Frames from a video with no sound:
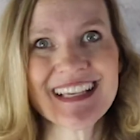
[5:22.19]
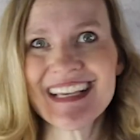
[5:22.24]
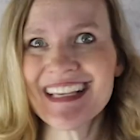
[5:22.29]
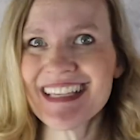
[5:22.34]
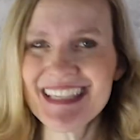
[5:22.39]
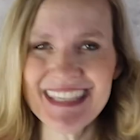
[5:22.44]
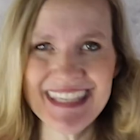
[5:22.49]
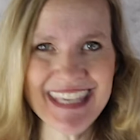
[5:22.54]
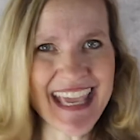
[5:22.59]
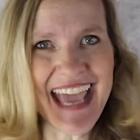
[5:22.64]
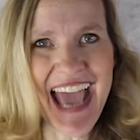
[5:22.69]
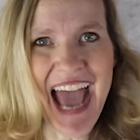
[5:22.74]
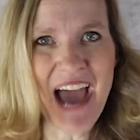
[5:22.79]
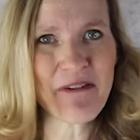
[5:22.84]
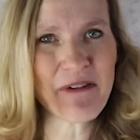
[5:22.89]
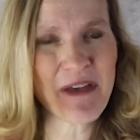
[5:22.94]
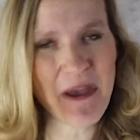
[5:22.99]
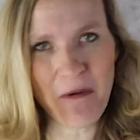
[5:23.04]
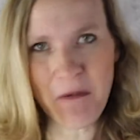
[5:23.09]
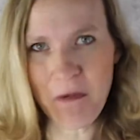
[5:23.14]
See how
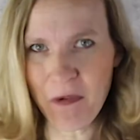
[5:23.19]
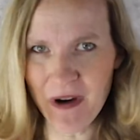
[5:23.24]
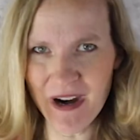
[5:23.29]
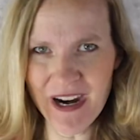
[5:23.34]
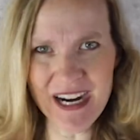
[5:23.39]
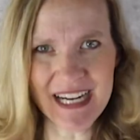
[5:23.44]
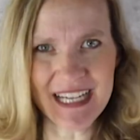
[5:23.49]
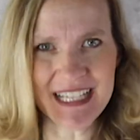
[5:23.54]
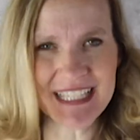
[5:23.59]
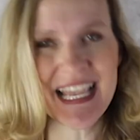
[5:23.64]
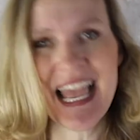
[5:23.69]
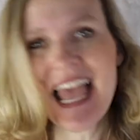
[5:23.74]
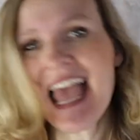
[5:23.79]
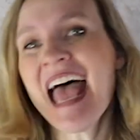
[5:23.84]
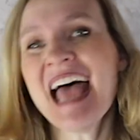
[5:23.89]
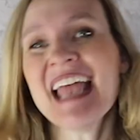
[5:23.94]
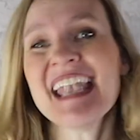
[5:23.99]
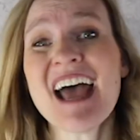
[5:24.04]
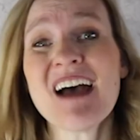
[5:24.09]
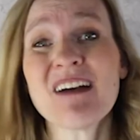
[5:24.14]
it works?
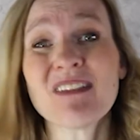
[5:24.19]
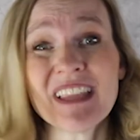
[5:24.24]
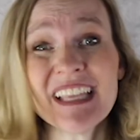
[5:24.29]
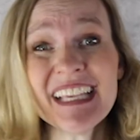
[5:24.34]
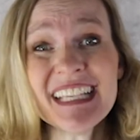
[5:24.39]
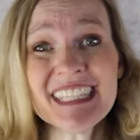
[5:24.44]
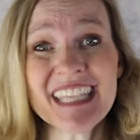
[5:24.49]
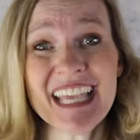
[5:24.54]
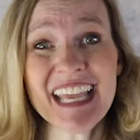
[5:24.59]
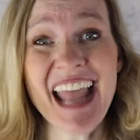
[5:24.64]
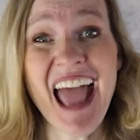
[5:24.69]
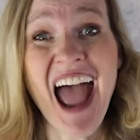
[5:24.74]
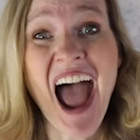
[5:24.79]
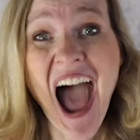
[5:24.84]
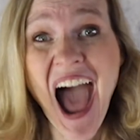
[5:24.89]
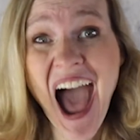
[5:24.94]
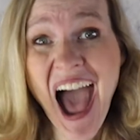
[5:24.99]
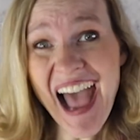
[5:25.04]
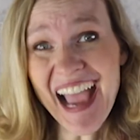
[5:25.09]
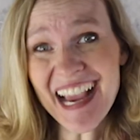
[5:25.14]
Now listen,
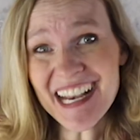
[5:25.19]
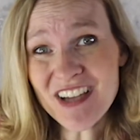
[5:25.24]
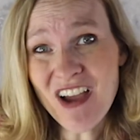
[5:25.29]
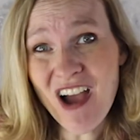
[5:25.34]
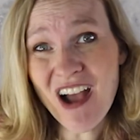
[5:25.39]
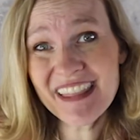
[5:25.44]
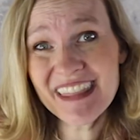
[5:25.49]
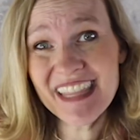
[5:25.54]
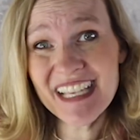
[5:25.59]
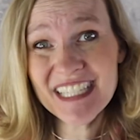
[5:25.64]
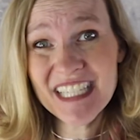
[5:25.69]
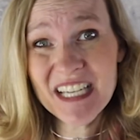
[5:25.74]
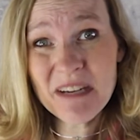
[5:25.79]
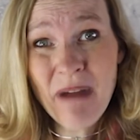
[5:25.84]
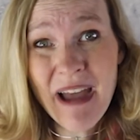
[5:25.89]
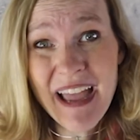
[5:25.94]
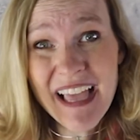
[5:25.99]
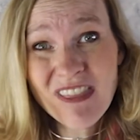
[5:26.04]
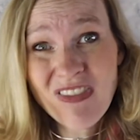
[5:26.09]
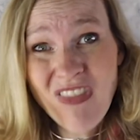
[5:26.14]
I taught this to
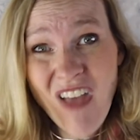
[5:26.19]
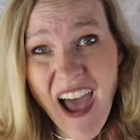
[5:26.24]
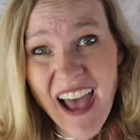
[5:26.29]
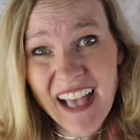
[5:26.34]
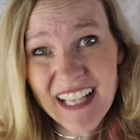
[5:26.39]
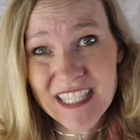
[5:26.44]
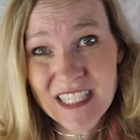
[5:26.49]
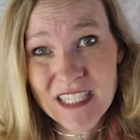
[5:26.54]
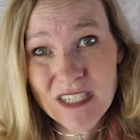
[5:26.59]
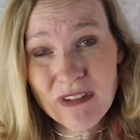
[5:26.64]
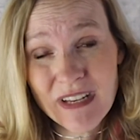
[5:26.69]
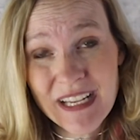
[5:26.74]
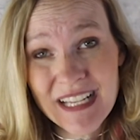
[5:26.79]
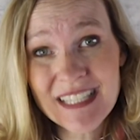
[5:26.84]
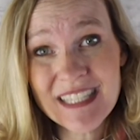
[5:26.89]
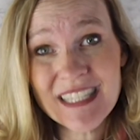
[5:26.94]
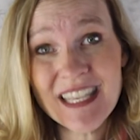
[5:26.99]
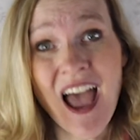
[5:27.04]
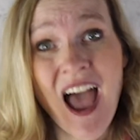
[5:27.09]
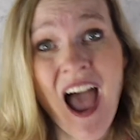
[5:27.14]
my law
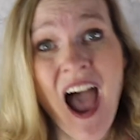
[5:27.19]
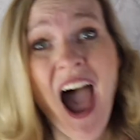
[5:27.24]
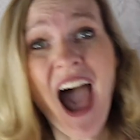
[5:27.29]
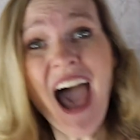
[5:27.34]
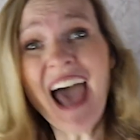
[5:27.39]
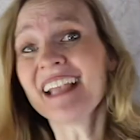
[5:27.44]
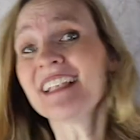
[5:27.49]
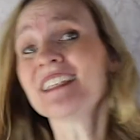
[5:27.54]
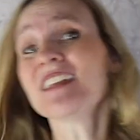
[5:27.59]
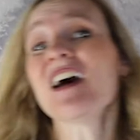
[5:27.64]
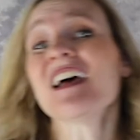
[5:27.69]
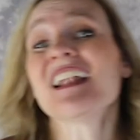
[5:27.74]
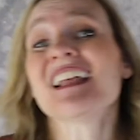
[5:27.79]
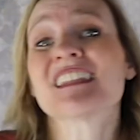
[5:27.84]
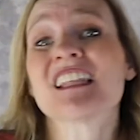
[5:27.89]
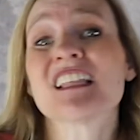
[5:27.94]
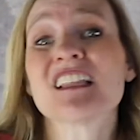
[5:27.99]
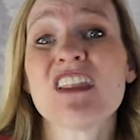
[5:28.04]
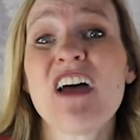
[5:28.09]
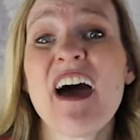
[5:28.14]
students. I taught at
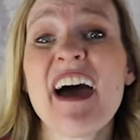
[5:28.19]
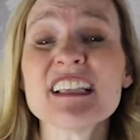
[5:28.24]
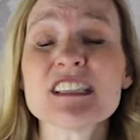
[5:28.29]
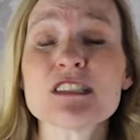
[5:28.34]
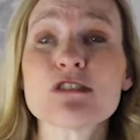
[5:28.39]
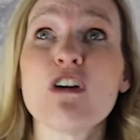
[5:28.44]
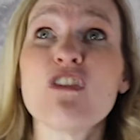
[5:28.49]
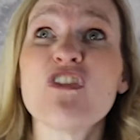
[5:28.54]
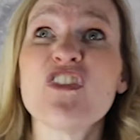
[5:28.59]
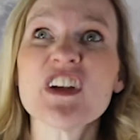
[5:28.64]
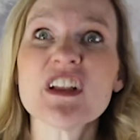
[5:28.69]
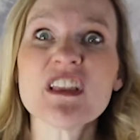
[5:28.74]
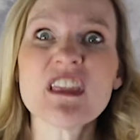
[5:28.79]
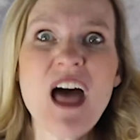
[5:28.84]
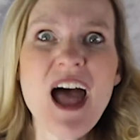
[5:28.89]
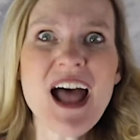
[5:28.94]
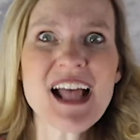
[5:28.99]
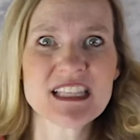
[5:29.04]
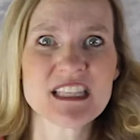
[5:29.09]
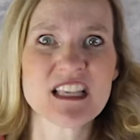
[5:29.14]
the law school for
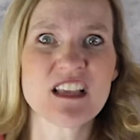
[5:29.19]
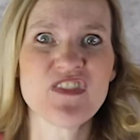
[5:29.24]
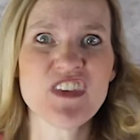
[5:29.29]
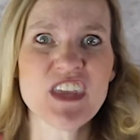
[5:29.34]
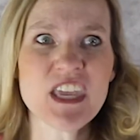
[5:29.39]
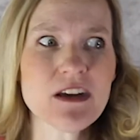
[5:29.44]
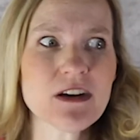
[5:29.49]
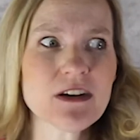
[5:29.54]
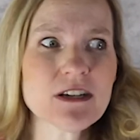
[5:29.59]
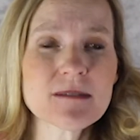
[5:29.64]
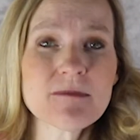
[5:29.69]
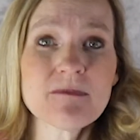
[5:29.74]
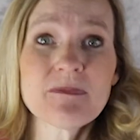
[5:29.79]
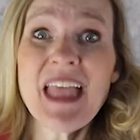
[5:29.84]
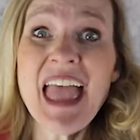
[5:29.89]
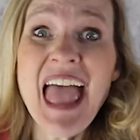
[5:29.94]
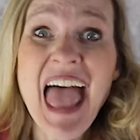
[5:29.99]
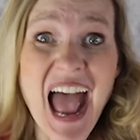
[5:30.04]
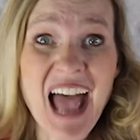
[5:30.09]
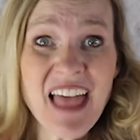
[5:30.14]
lots of years,
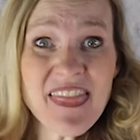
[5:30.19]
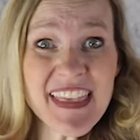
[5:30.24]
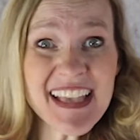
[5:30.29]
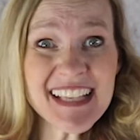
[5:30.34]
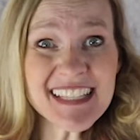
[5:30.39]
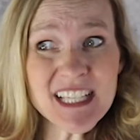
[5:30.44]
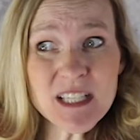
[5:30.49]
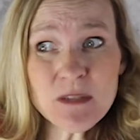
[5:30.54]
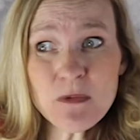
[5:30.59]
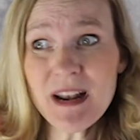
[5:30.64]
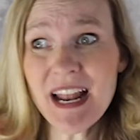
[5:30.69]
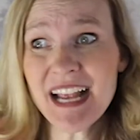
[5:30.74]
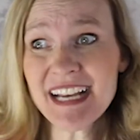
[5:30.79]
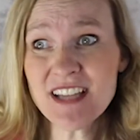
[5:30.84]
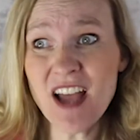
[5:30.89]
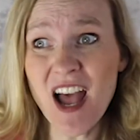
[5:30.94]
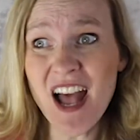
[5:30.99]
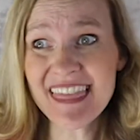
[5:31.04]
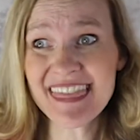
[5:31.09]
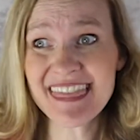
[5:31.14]
and this is what I
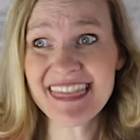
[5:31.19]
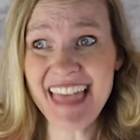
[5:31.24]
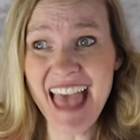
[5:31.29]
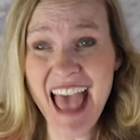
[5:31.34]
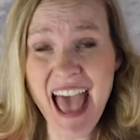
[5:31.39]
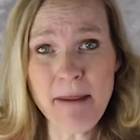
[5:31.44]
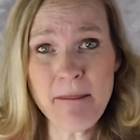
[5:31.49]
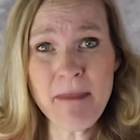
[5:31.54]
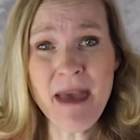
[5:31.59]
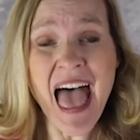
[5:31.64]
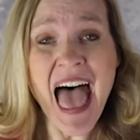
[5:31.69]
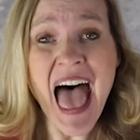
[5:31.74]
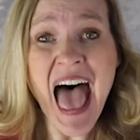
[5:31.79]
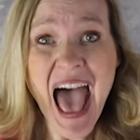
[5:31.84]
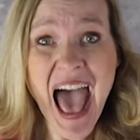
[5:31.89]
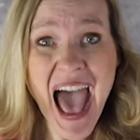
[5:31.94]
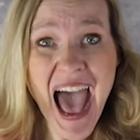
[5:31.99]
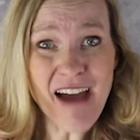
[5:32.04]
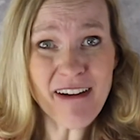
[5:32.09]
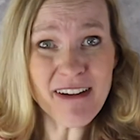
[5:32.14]
taught them,
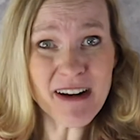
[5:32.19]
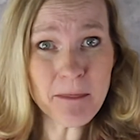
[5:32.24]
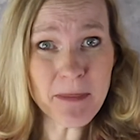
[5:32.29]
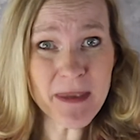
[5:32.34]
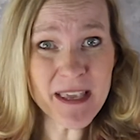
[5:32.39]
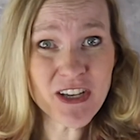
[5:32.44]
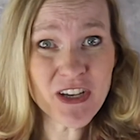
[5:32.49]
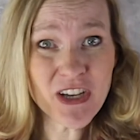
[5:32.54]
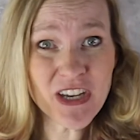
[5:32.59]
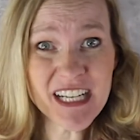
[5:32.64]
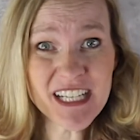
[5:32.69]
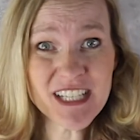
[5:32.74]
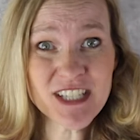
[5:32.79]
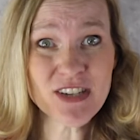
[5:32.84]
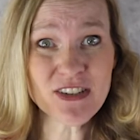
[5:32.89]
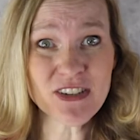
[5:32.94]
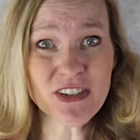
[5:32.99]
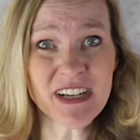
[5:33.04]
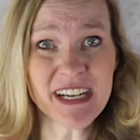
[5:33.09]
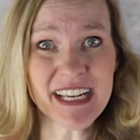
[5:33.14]
how to be good
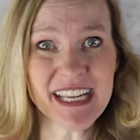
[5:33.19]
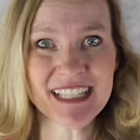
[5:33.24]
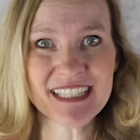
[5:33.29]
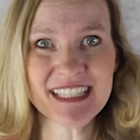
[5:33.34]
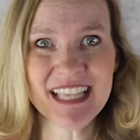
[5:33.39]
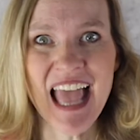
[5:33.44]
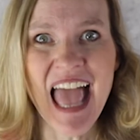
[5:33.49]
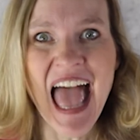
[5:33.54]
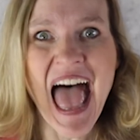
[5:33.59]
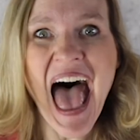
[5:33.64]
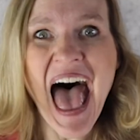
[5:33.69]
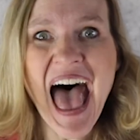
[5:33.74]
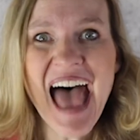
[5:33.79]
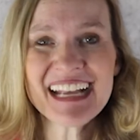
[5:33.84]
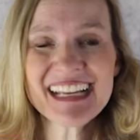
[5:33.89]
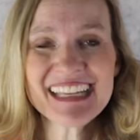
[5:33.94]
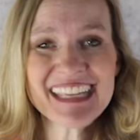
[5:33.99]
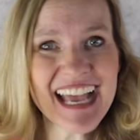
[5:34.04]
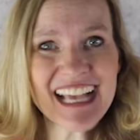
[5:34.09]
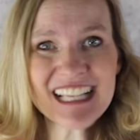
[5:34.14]
attorneys.
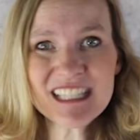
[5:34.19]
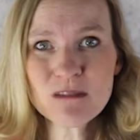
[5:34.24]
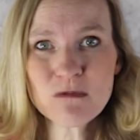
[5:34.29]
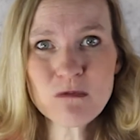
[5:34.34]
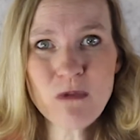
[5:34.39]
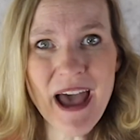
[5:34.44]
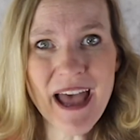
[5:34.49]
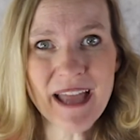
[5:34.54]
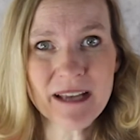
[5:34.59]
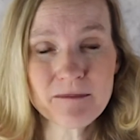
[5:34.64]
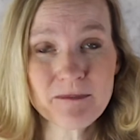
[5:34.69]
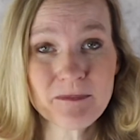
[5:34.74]
And guess what?